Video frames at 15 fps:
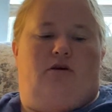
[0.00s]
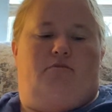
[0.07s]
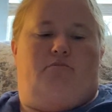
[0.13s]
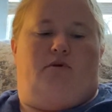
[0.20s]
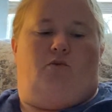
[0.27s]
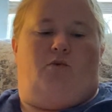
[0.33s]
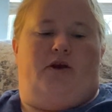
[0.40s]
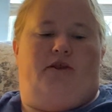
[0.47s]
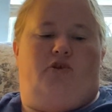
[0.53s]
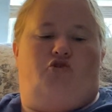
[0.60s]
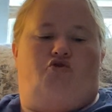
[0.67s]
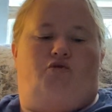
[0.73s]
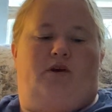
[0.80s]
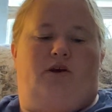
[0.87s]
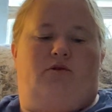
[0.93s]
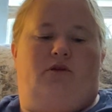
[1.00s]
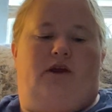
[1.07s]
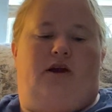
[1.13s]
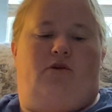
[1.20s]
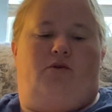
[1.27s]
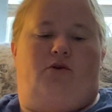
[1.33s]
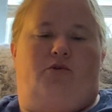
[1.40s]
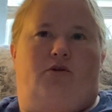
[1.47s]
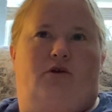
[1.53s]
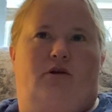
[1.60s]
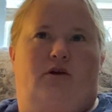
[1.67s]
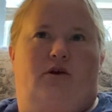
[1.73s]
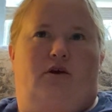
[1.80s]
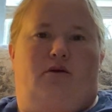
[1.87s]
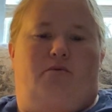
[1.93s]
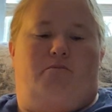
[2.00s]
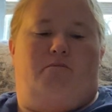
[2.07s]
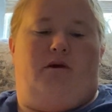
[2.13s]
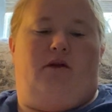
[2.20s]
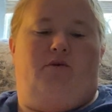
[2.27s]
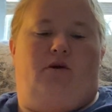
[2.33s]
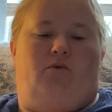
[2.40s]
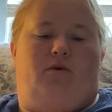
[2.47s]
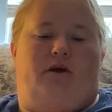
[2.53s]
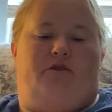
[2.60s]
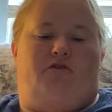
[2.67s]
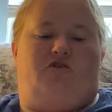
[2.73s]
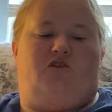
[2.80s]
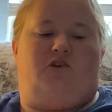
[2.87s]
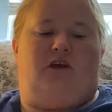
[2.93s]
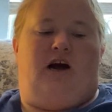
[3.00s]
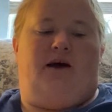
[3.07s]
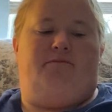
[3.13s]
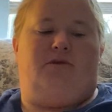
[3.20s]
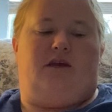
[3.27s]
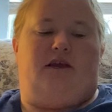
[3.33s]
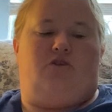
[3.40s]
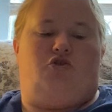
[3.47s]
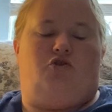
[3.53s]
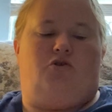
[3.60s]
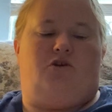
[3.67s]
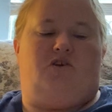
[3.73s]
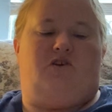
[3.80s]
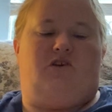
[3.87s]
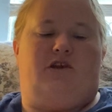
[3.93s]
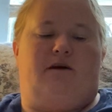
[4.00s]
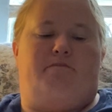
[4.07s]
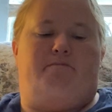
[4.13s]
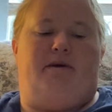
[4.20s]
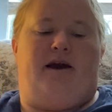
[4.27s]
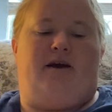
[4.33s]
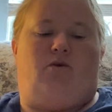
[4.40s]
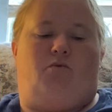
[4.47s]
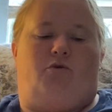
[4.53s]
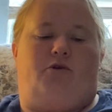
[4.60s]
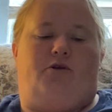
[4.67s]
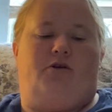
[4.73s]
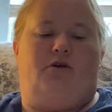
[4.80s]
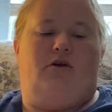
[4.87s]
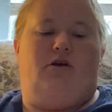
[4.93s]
But when the trail narrowed, Merryweather stopped and took a step backward.